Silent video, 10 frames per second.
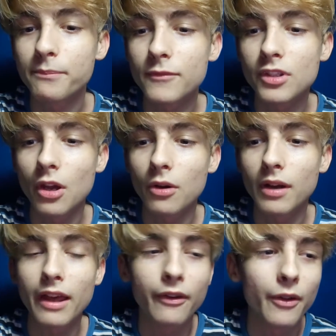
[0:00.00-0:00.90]
So
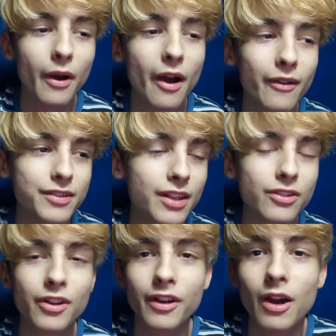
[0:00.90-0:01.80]
I don't know how it's gonna
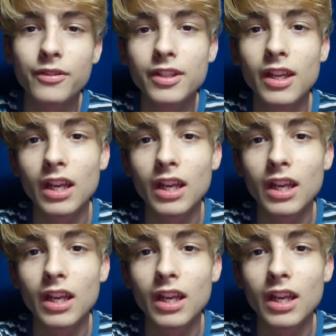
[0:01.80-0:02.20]
turn out.